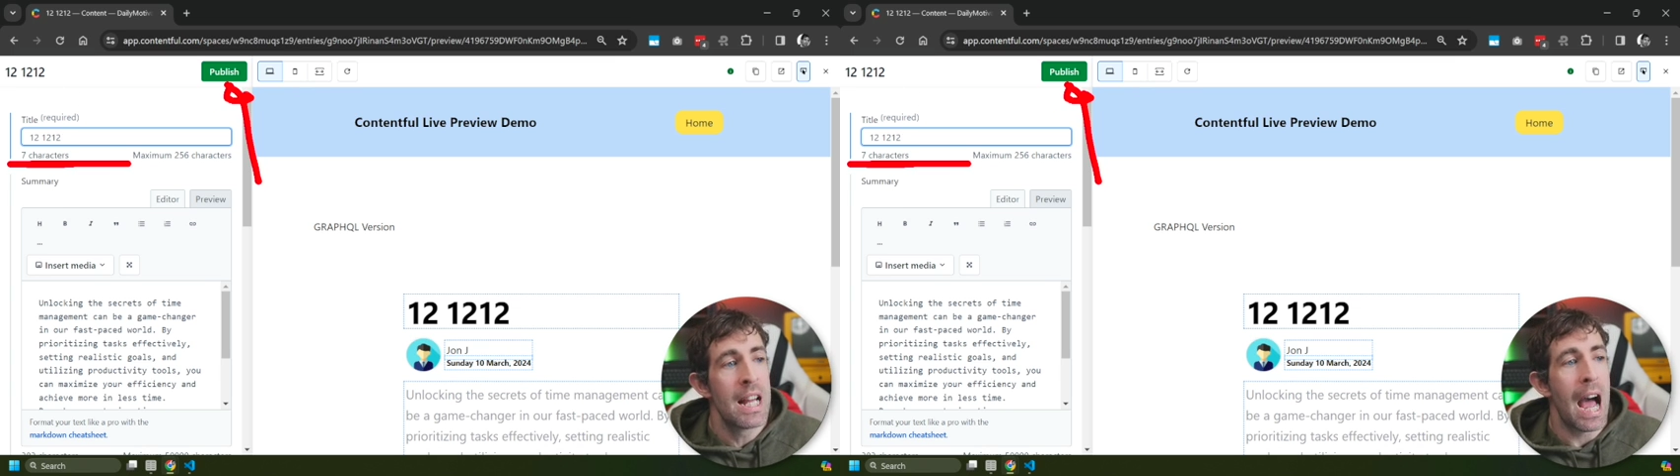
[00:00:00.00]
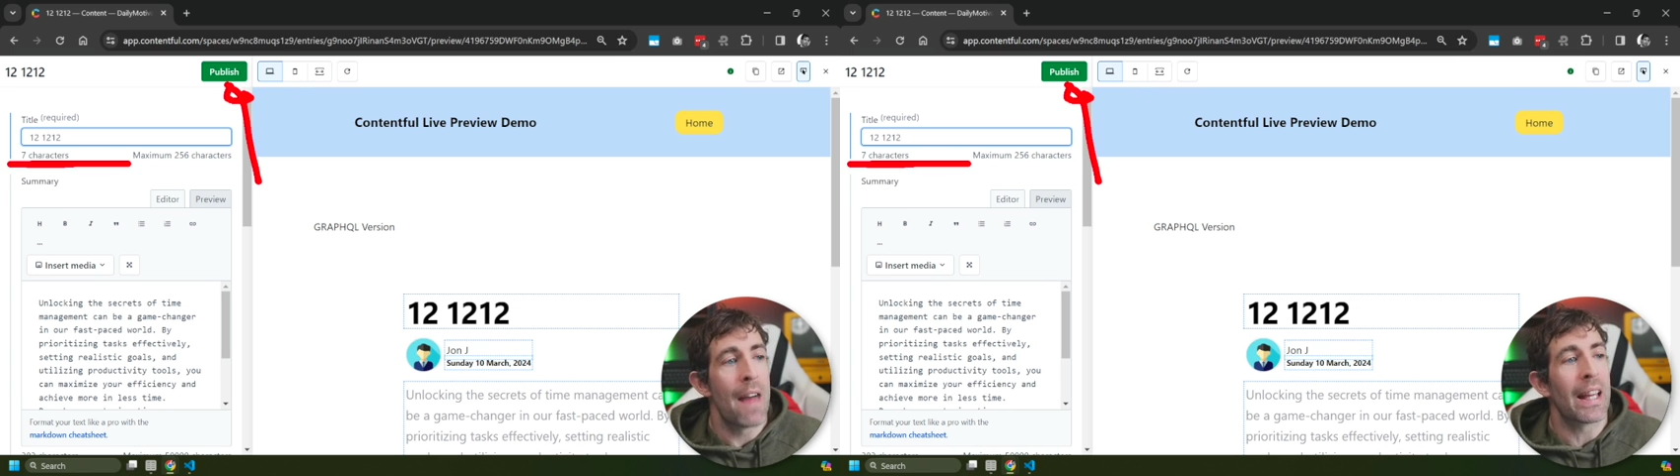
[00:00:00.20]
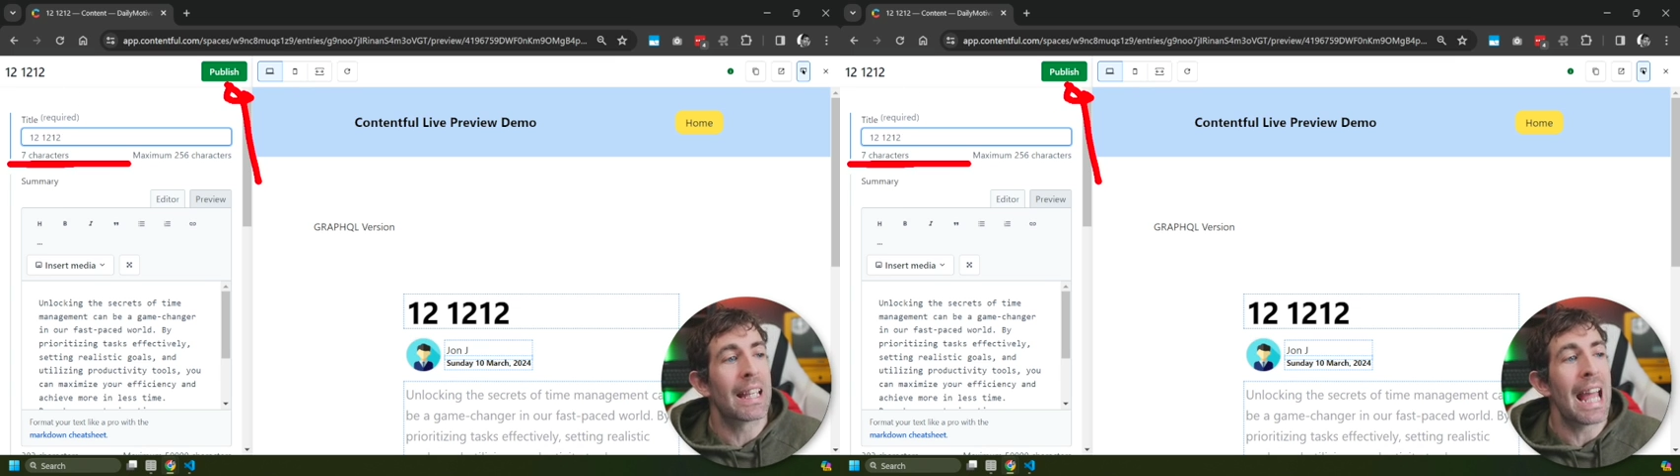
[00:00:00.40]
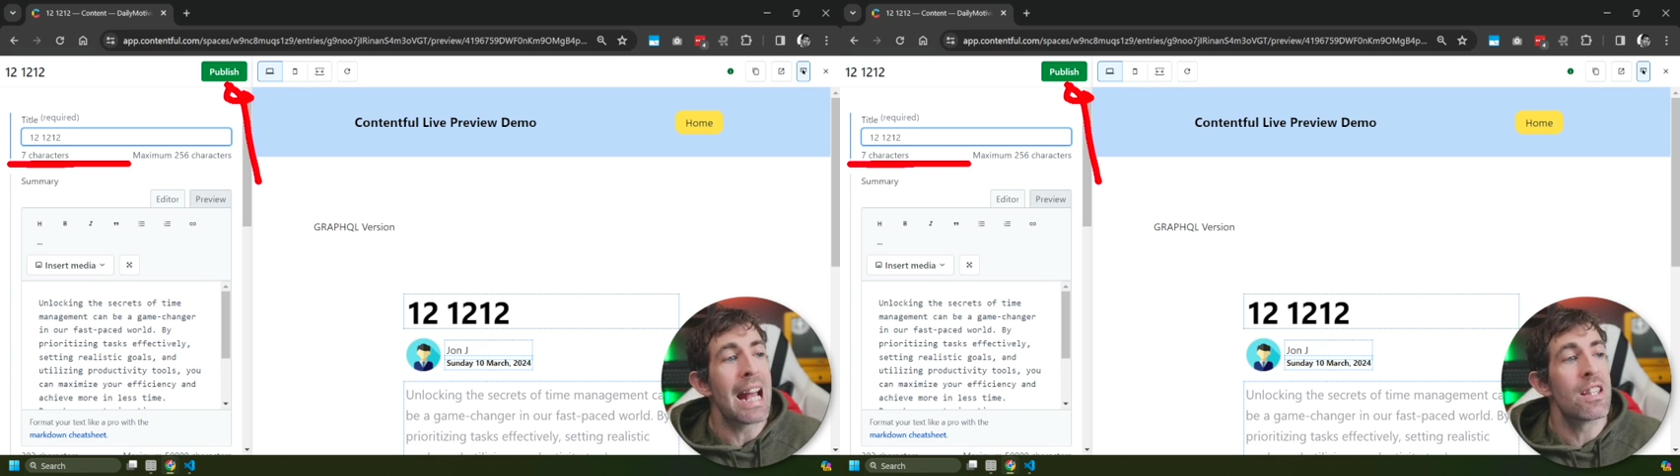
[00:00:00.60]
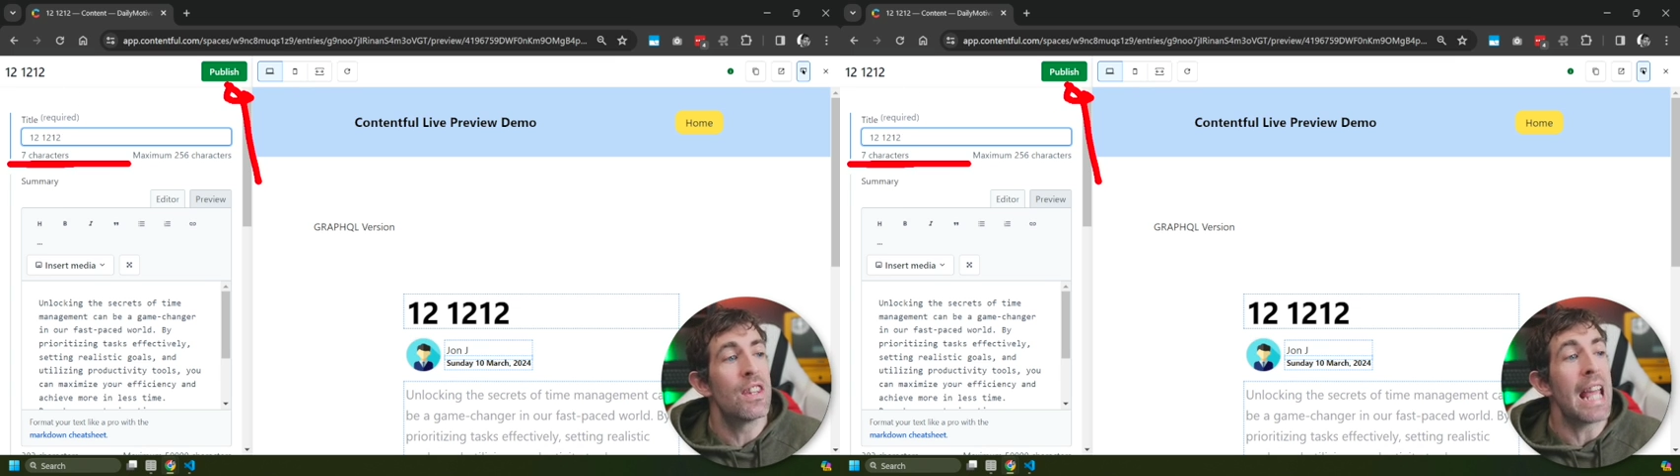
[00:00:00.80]
and then get
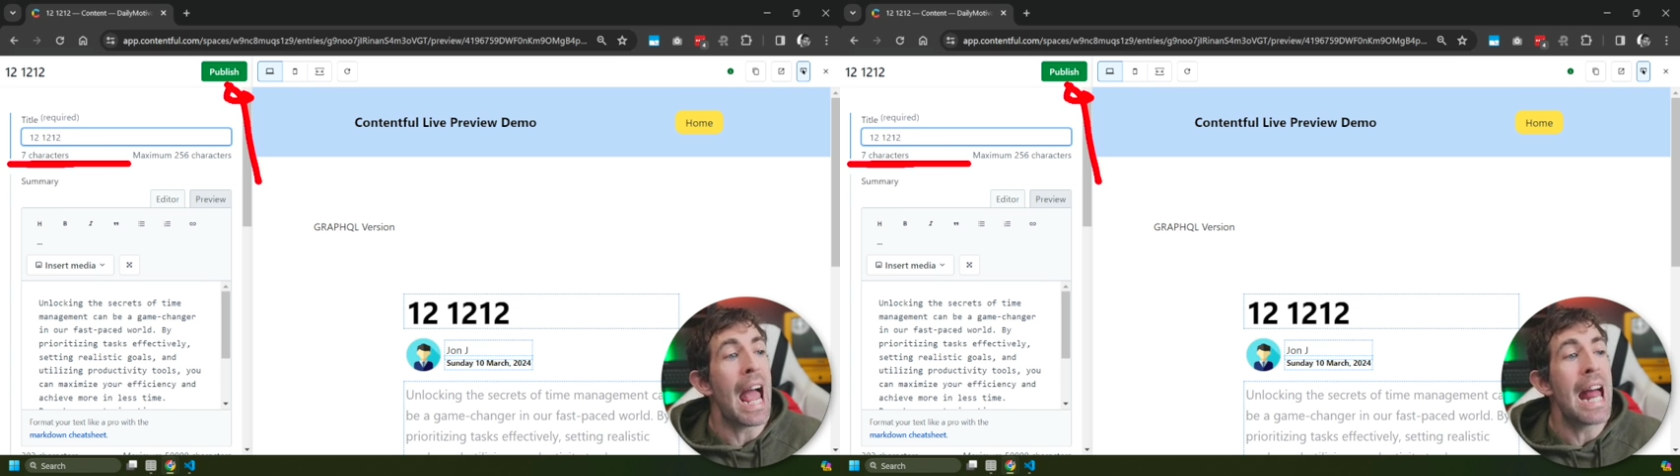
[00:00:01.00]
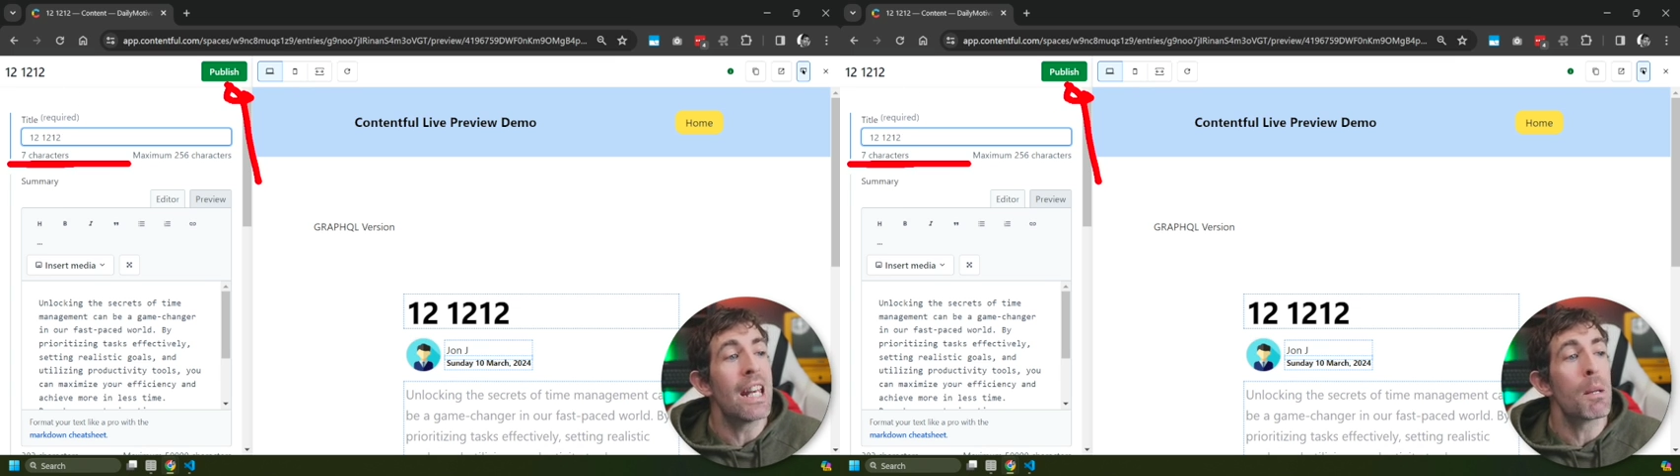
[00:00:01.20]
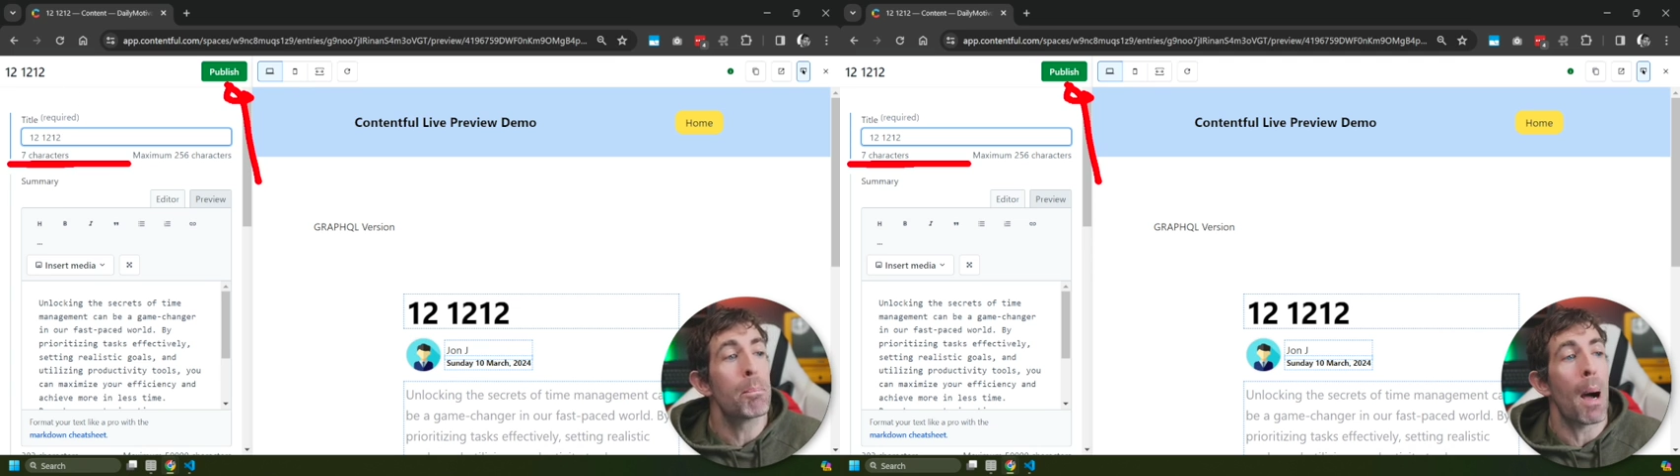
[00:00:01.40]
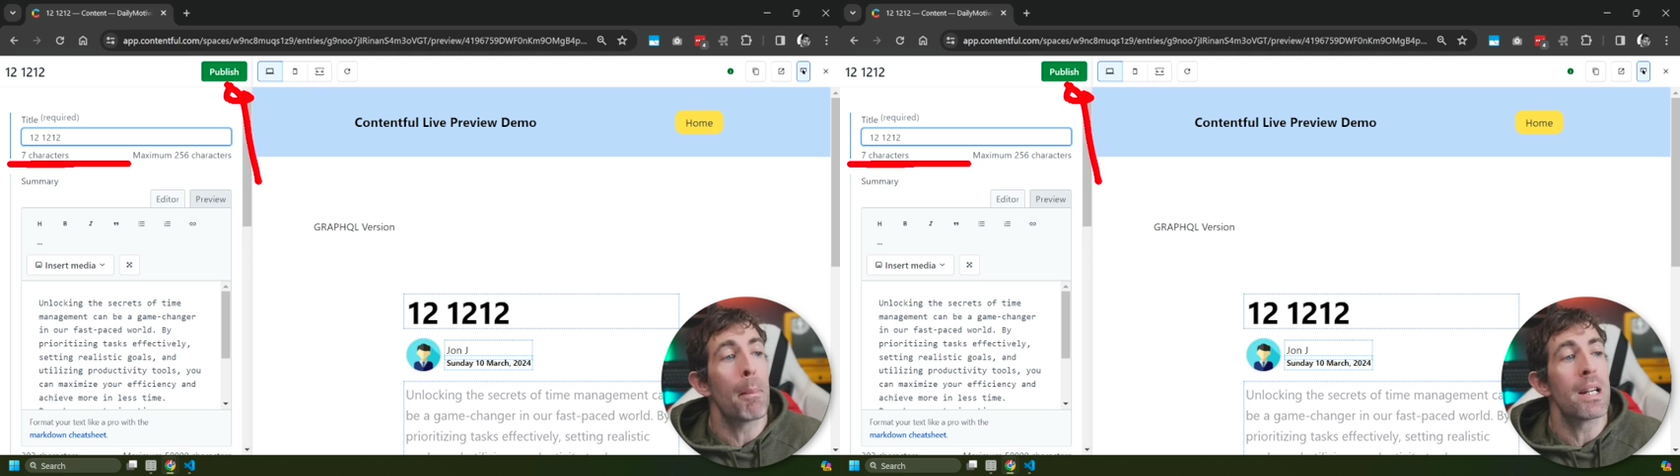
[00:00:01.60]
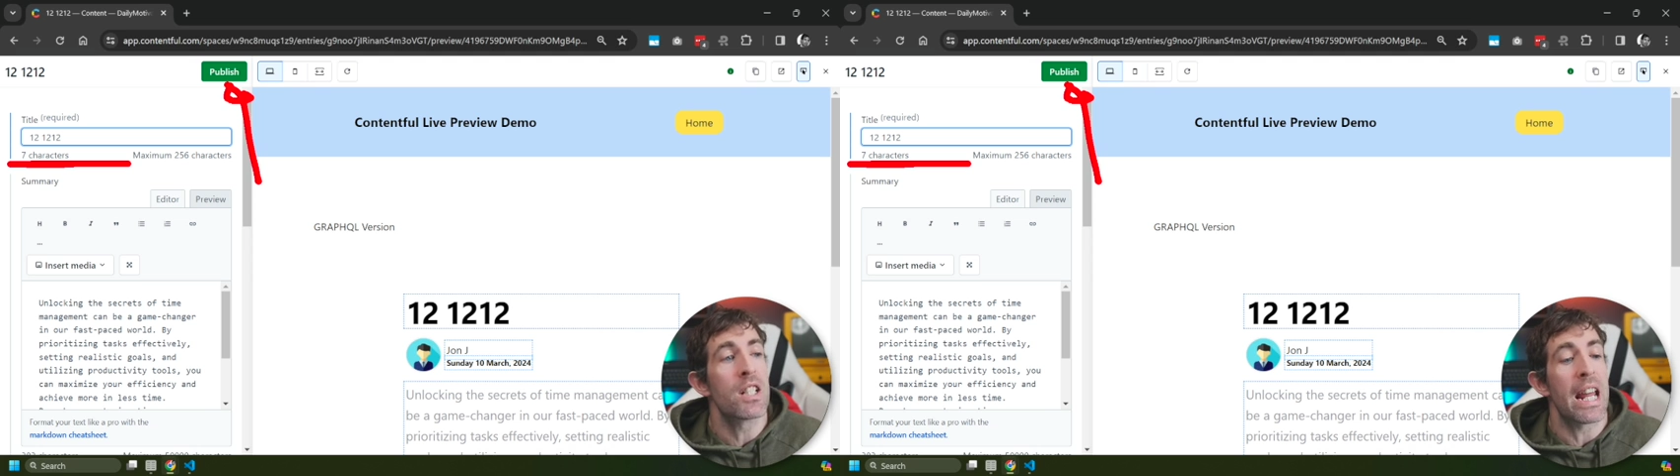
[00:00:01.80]
the end
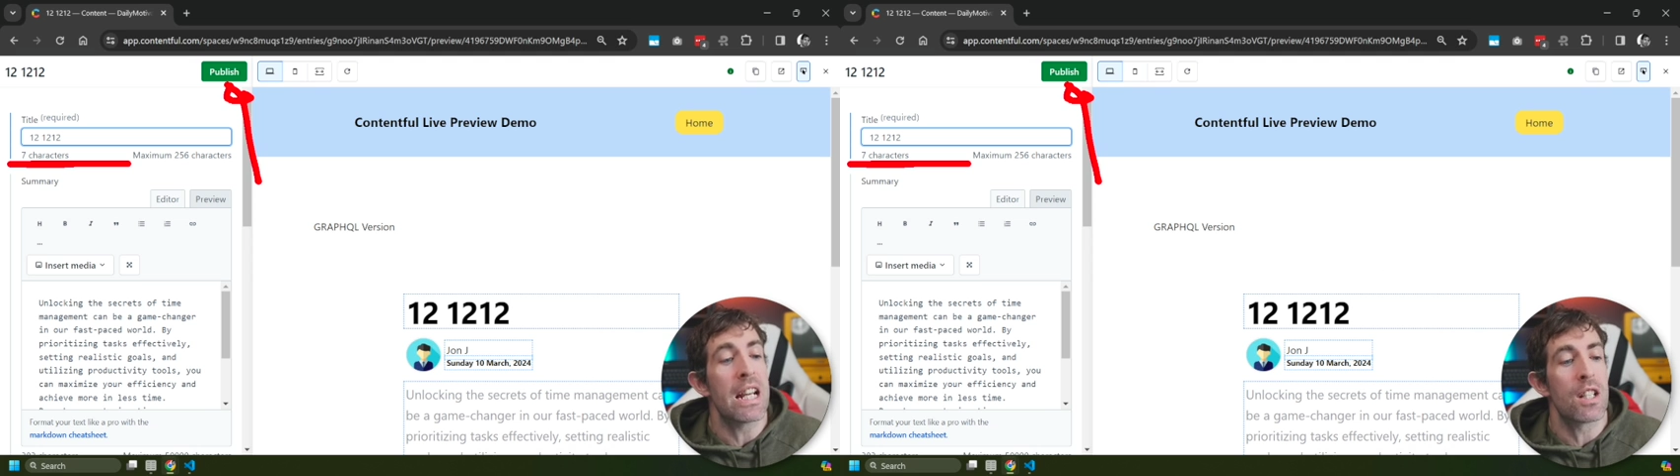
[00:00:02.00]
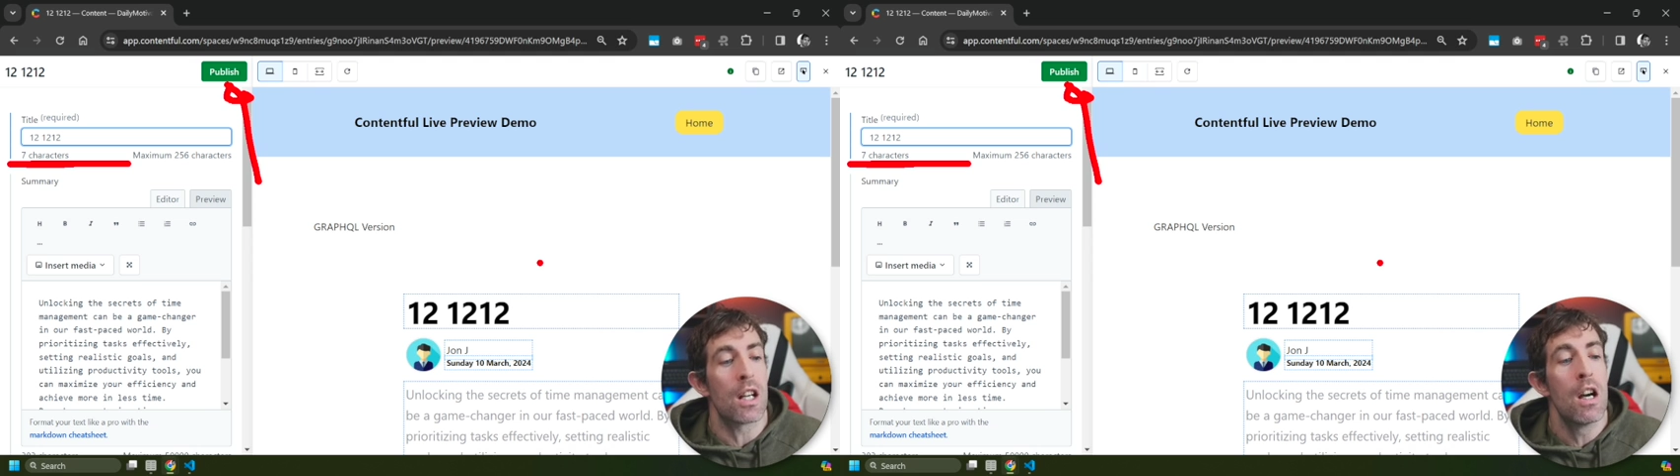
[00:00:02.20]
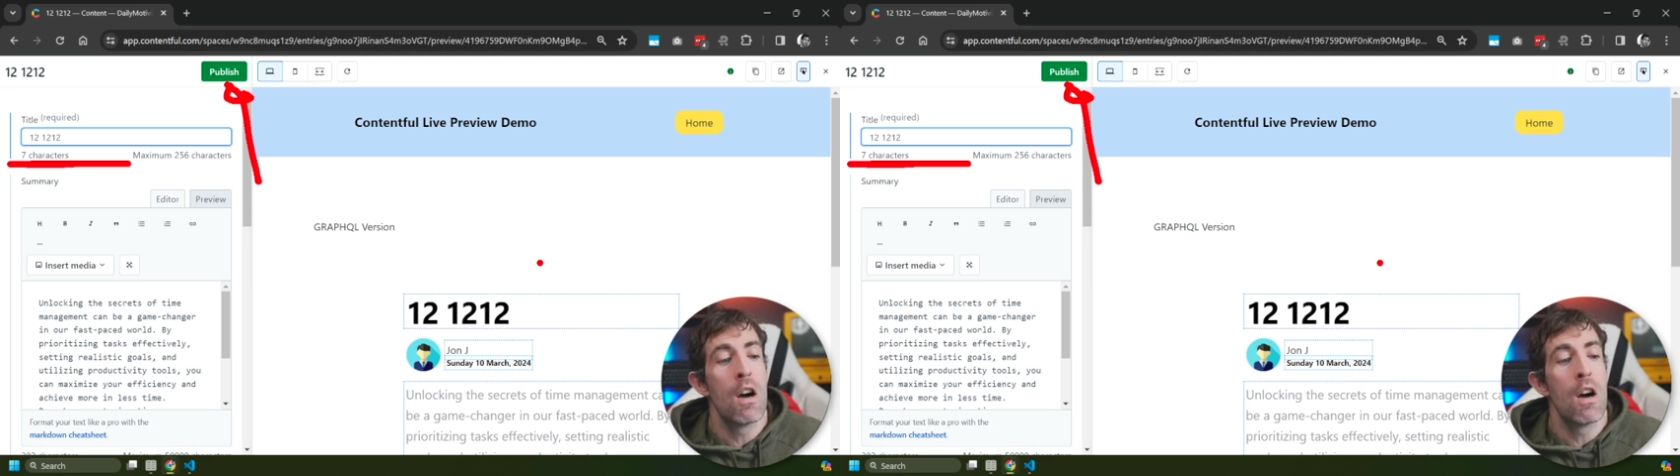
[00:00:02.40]
published data